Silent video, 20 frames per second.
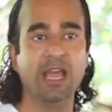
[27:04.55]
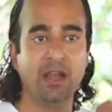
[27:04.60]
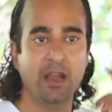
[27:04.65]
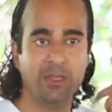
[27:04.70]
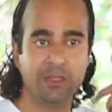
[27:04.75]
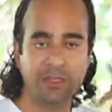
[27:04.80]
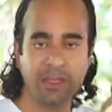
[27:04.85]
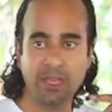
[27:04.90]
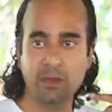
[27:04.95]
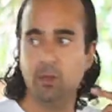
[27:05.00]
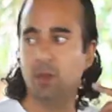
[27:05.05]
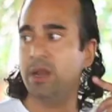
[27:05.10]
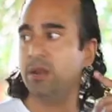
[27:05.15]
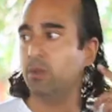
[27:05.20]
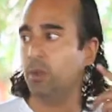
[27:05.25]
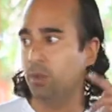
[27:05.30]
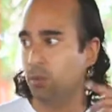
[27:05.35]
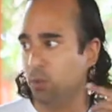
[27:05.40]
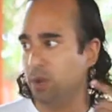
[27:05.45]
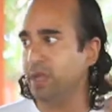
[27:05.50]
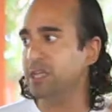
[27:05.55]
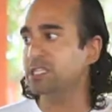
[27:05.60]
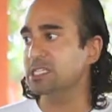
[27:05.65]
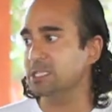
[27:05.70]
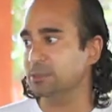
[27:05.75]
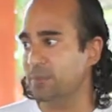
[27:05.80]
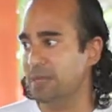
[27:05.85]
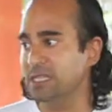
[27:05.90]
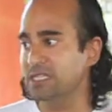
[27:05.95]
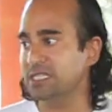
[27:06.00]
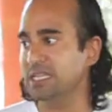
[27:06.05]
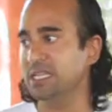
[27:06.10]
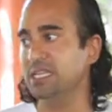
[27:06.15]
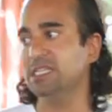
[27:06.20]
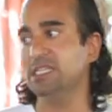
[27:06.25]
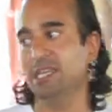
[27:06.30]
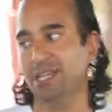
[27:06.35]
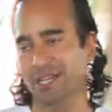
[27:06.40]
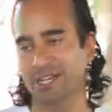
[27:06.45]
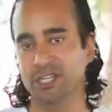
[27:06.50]
And I think when we as a
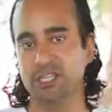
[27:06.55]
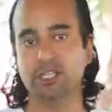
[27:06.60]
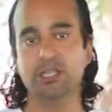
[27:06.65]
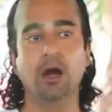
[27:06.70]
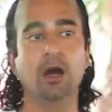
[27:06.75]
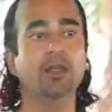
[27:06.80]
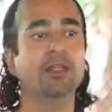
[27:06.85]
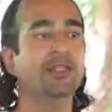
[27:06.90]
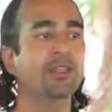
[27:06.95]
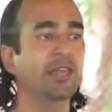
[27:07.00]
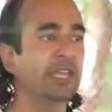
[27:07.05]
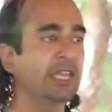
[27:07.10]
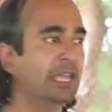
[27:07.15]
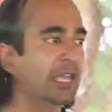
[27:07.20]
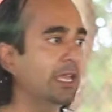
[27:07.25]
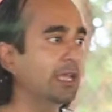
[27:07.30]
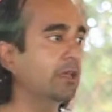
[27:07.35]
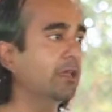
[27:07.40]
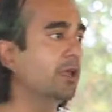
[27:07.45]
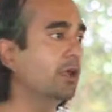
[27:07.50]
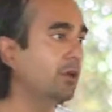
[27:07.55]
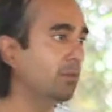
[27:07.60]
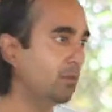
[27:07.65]
species start thinking